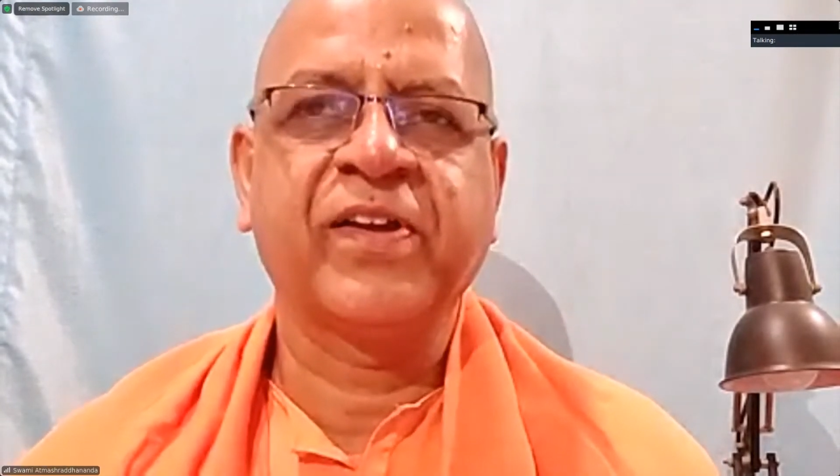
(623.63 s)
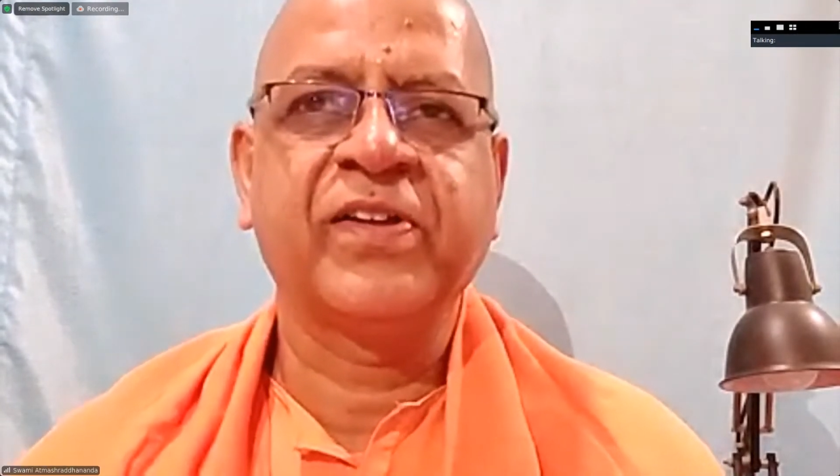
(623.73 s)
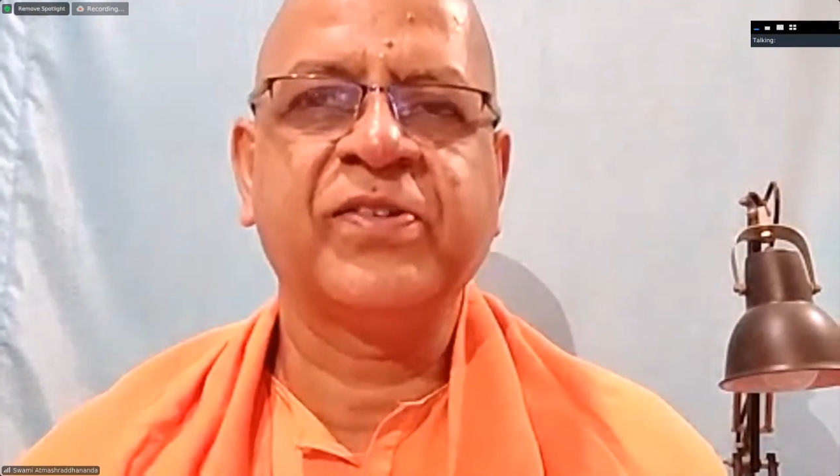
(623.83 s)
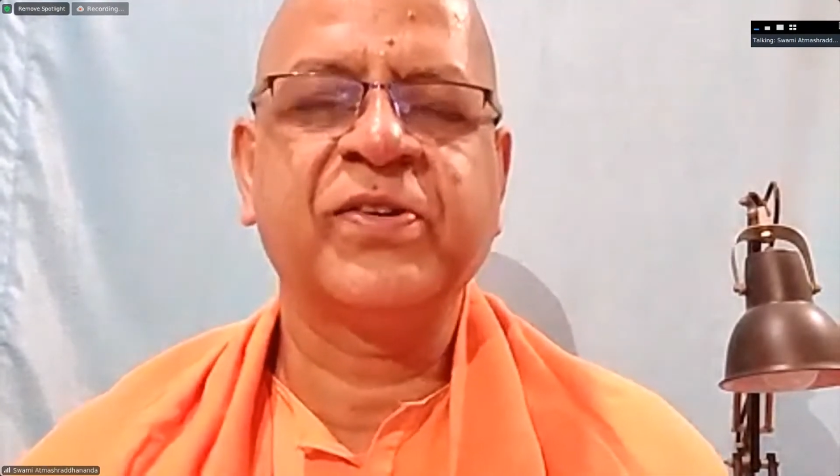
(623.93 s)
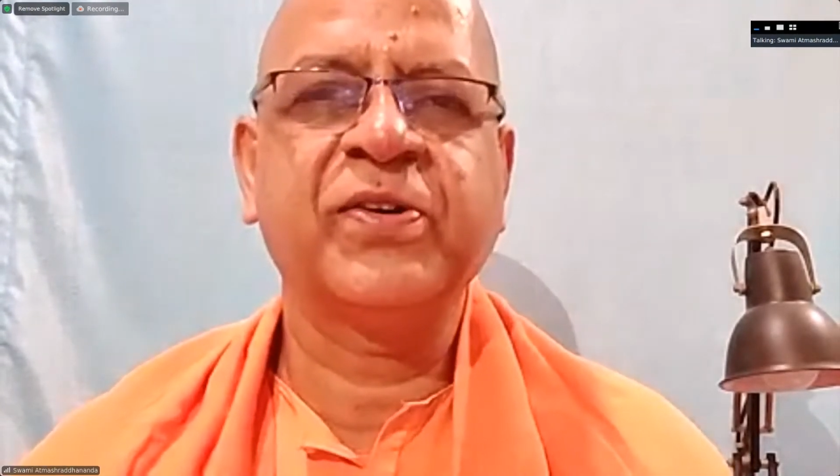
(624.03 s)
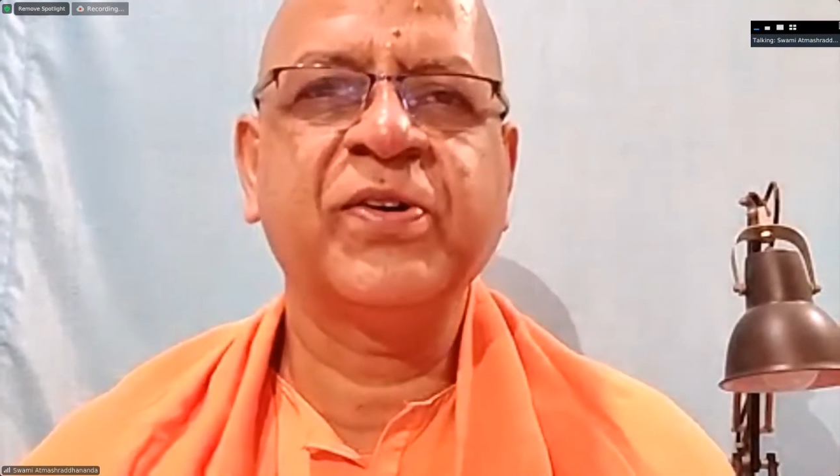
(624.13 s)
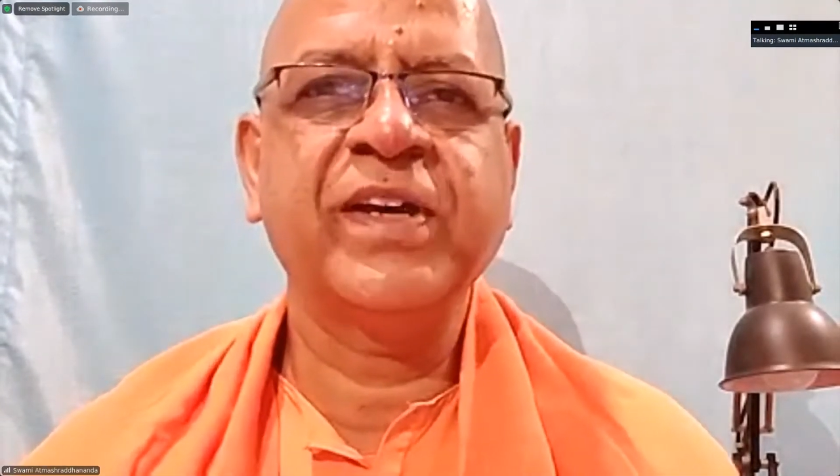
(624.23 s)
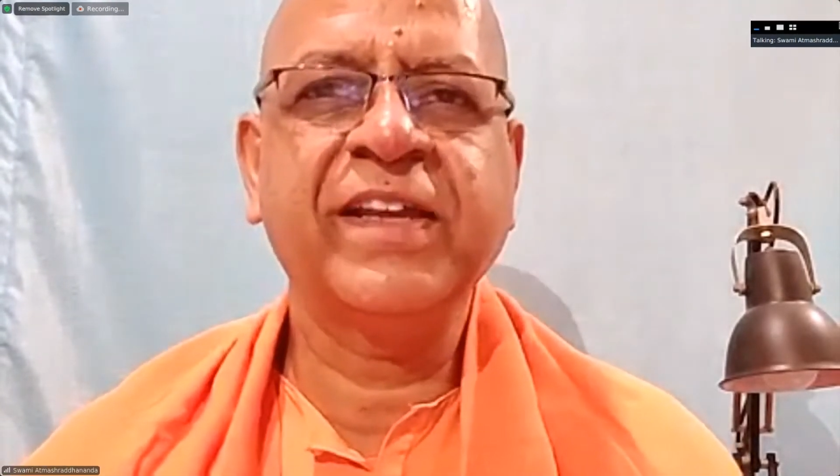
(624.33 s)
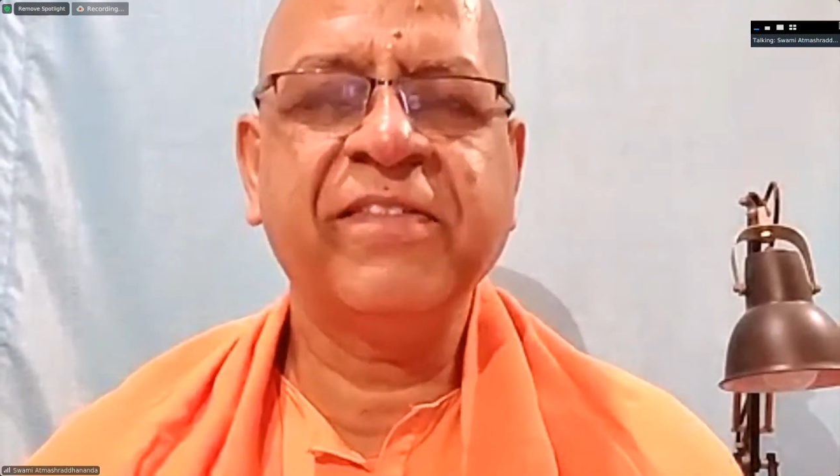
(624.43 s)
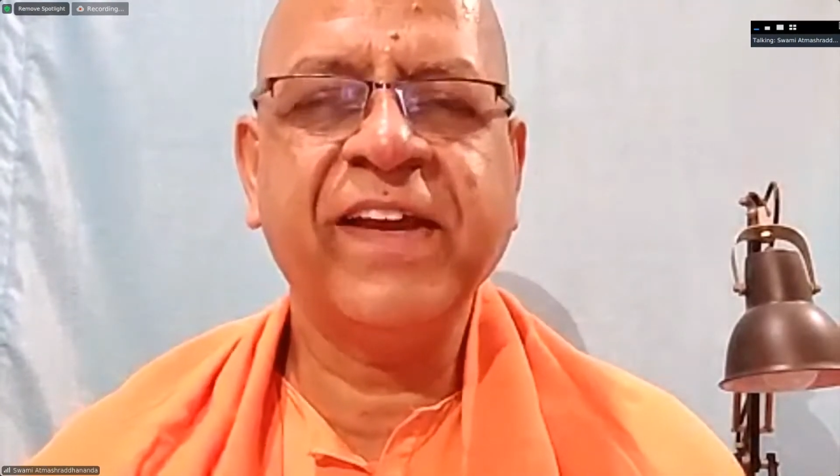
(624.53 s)
So
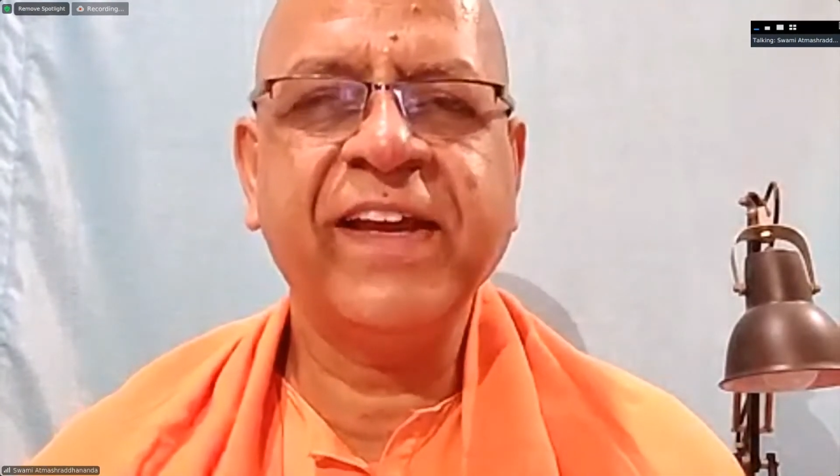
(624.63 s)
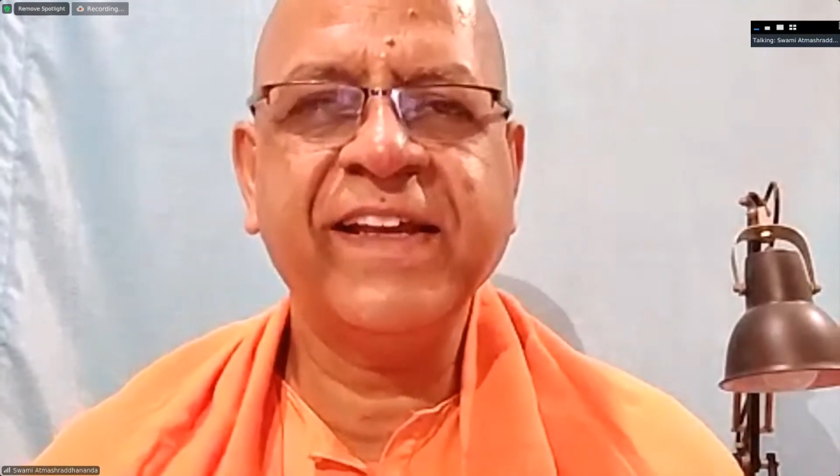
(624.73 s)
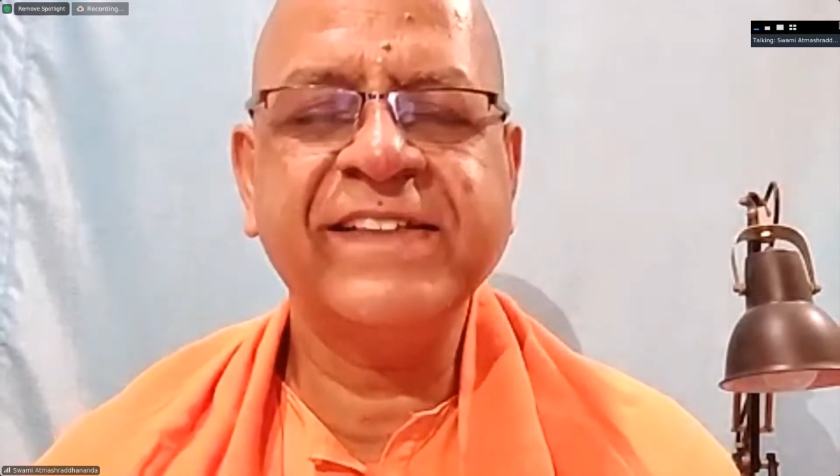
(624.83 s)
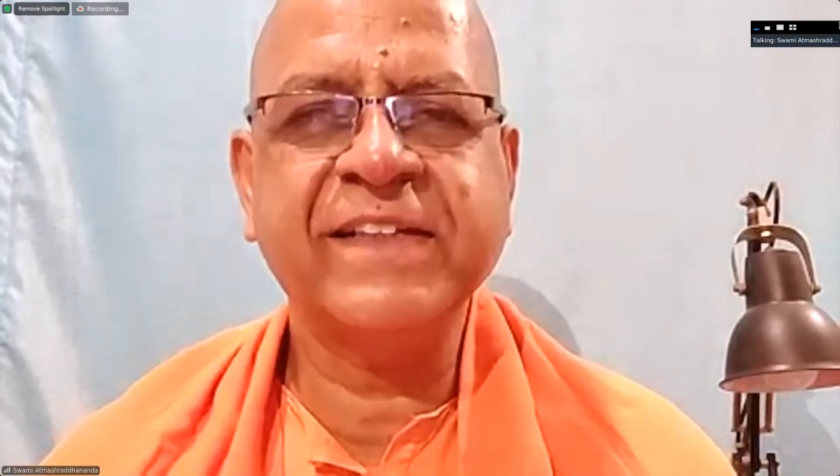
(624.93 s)
in a way, he